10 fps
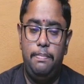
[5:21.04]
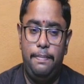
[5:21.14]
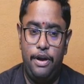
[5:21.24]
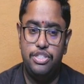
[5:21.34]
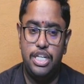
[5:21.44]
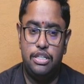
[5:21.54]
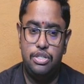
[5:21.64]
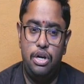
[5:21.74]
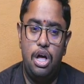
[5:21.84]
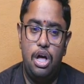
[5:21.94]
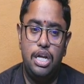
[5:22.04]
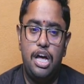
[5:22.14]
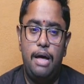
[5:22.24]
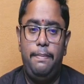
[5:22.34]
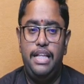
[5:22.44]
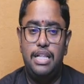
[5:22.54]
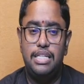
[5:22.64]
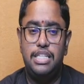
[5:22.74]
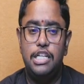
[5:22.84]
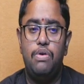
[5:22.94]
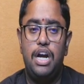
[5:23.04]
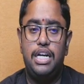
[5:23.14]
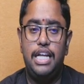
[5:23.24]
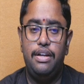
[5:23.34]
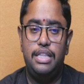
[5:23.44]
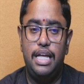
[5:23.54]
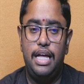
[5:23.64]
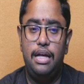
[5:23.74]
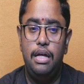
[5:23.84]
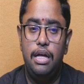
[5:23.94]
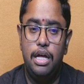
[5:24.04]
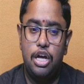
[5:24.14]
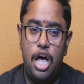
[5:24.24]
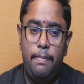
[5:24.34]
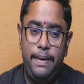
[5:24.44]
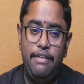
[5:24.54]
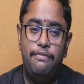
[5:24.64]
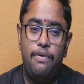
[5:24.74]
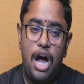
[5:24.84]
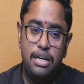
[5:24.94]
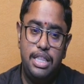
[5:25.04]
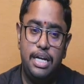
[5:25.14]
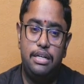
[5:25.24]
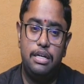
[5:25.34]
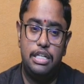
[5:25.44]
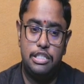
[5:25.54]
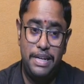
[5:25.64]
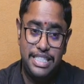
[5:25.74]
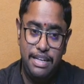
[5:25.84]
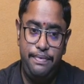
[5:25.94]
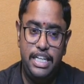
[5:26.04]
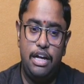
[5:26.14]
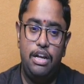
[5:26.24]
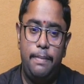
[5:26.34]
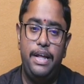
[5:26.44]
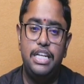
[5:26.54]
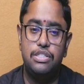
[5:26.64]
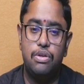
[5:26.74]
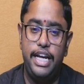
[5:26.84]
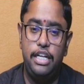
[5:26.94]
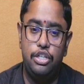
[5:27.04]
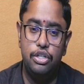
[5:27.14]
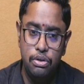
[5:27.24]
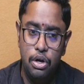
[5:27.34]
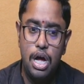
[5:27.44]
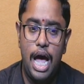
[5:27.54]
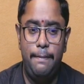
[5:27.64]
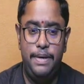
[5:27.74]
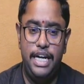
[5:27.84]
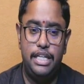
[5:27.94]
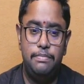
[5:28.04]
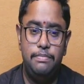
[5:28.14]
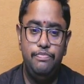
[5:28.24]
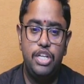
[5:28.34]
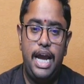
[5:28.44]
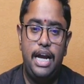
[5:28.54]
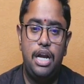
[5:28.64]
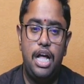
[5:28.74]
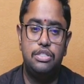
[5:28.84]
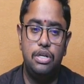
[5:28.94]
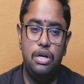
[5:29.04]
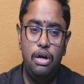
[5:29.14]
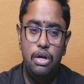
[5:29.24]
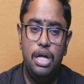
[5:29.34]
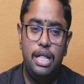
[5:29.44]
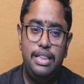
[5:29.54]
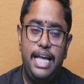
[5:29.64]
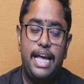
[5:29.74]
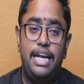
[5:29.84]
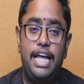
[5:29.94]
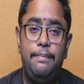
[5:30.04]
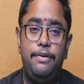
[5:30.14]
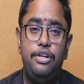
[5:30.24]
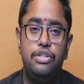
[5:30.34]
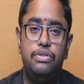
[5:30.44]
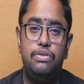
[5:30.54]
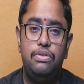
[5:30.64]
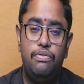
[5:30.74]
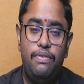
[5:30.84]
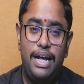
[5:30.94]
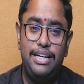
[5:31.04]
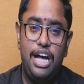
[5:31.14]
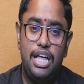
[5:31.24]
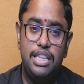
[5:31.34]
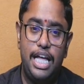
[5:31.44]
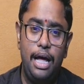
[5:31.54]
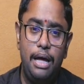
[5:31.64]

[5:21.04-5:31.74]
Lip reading: project. So local copy in the sense whatever the copy what that specific developer is going to update. And also they can able to work on the